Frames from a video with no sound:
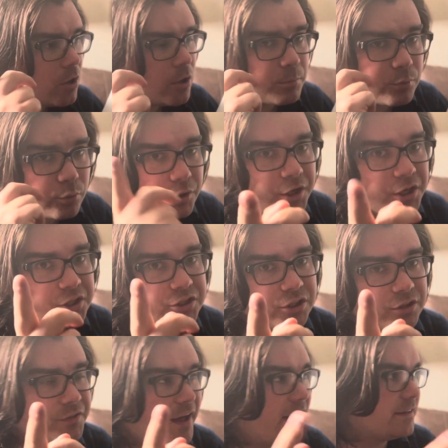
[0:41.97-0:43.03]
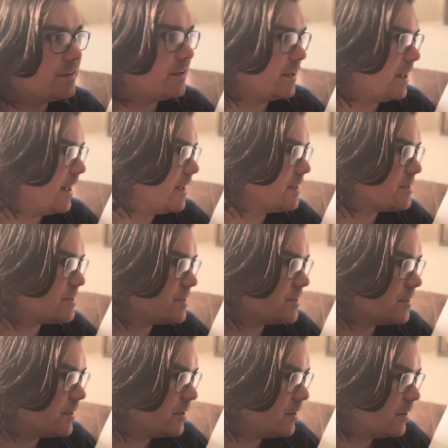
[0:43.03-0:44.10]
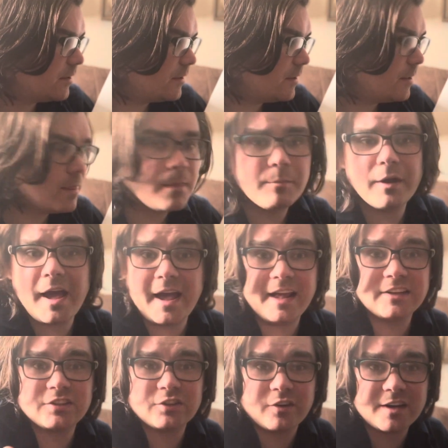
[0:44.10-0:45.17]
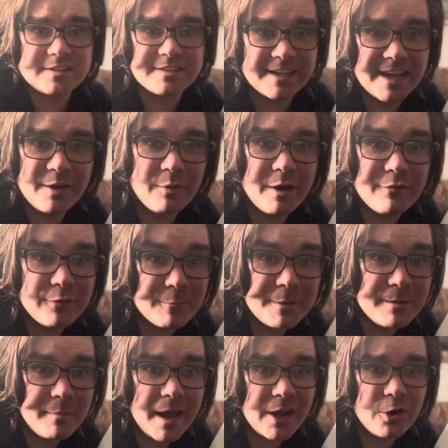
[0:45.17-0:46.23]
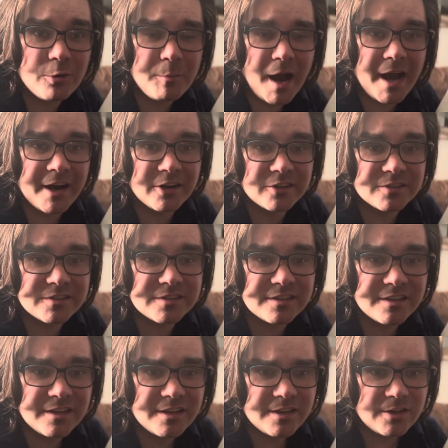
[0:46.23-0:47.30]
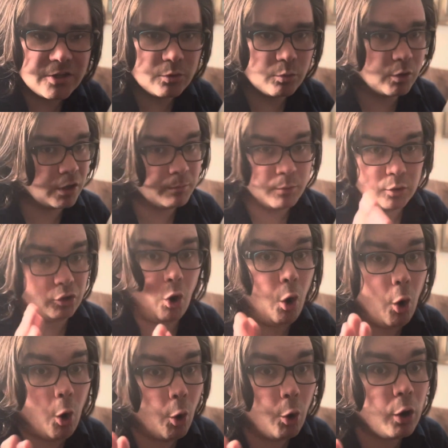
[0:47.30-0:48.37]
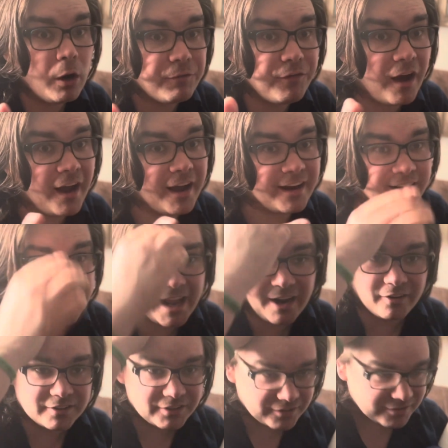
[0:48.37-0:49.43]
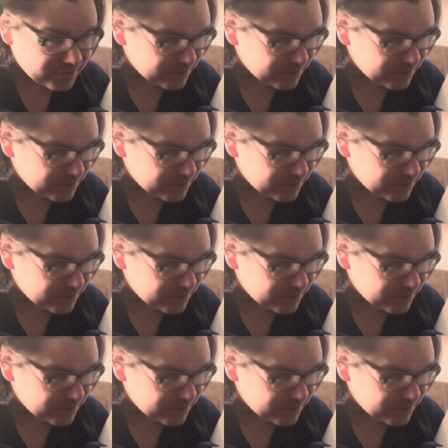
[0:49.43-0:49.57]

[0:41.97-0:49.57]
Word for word: Pretty sure that's the case. But yeah, interesting. He went from being Michael Myers, one of the most horrifying characters